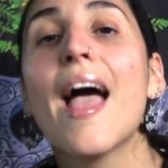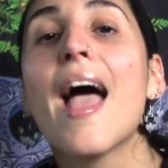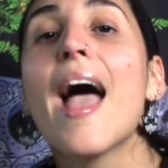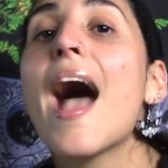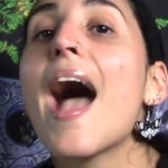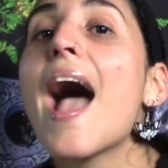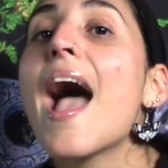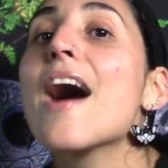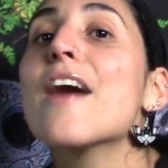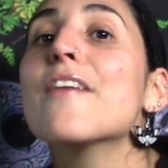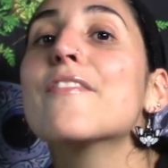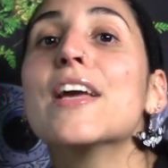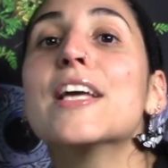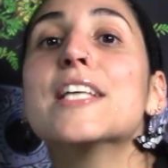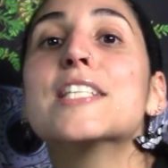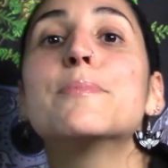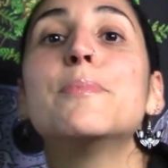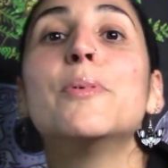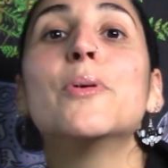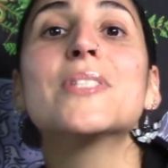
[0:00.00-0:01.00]
Have a
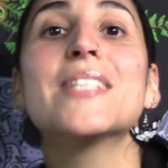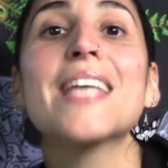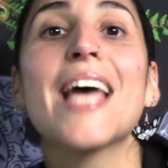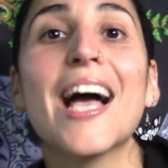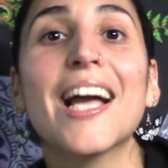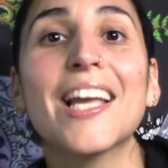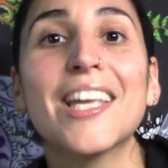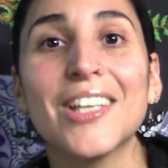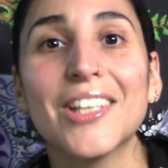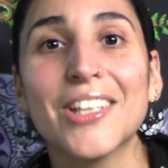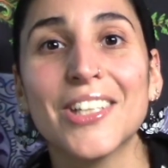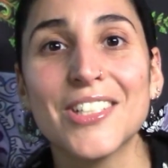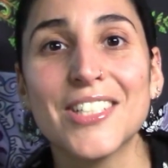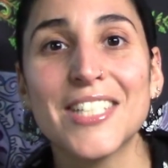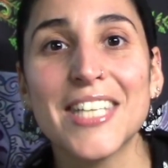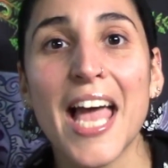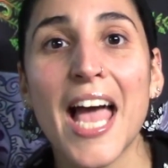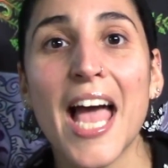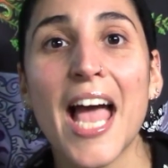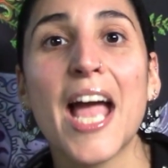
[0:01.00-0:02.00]
spooktacular
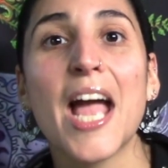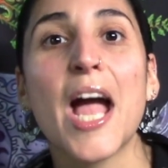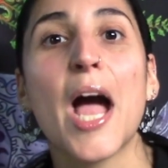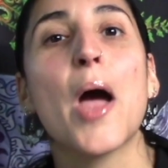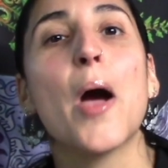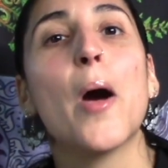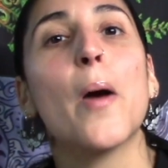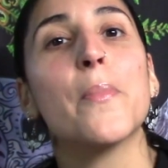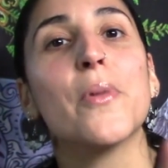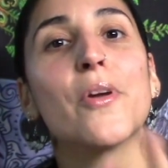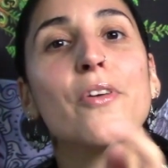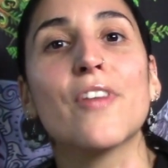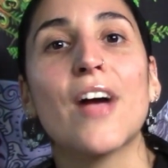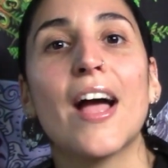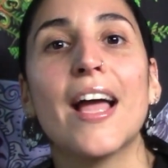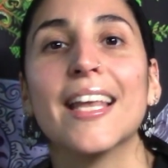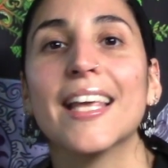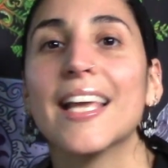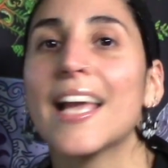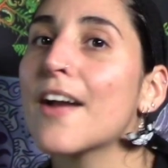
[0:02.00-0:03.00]
day. I hope you're
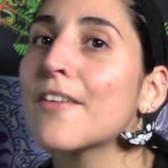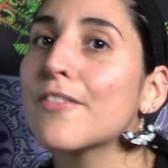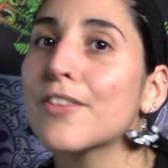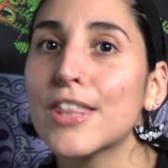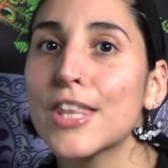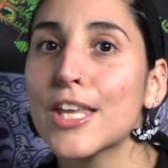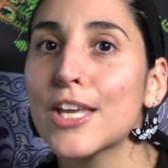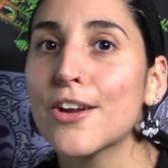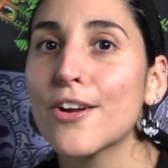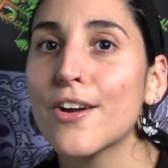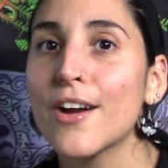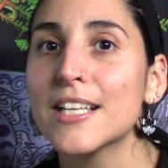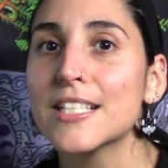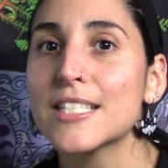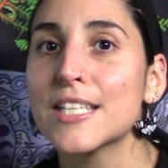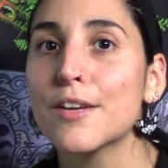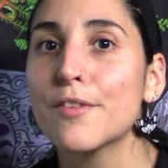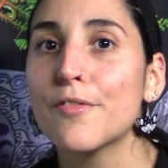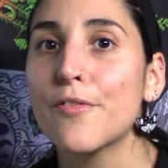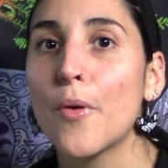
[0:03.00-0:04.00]
finding everything you're
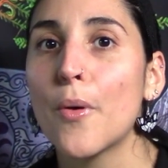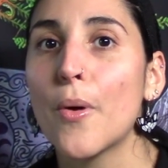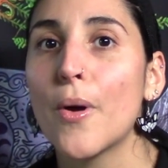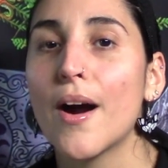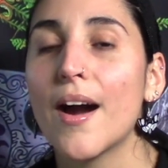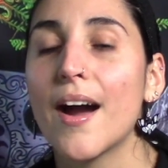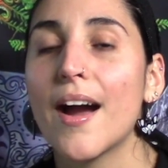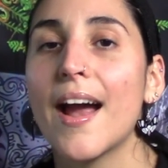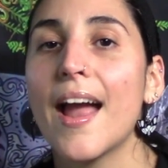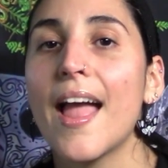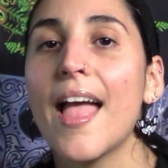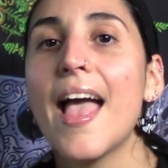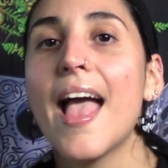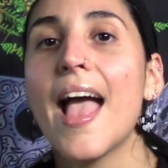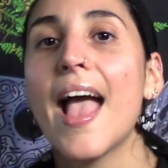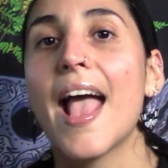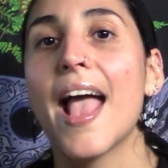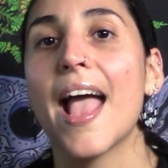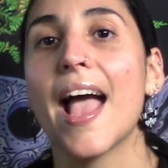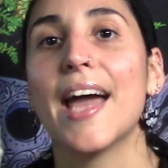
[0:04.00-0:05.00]
hunting for.
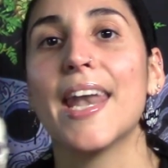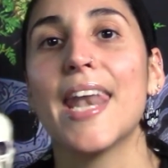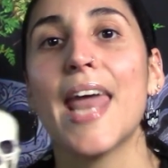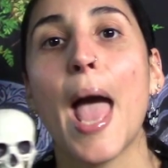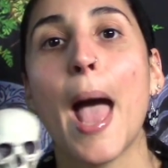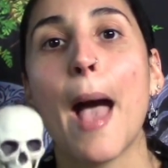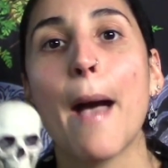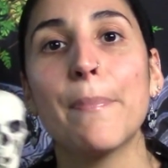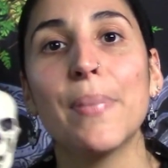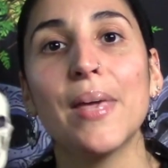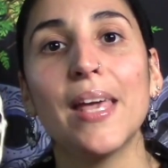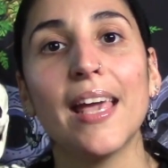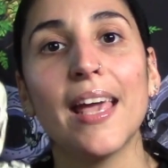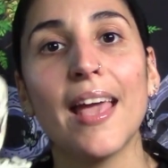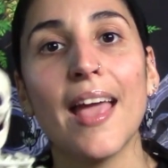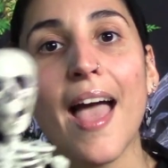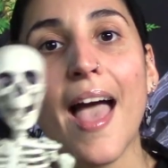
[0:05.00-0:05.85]
And happy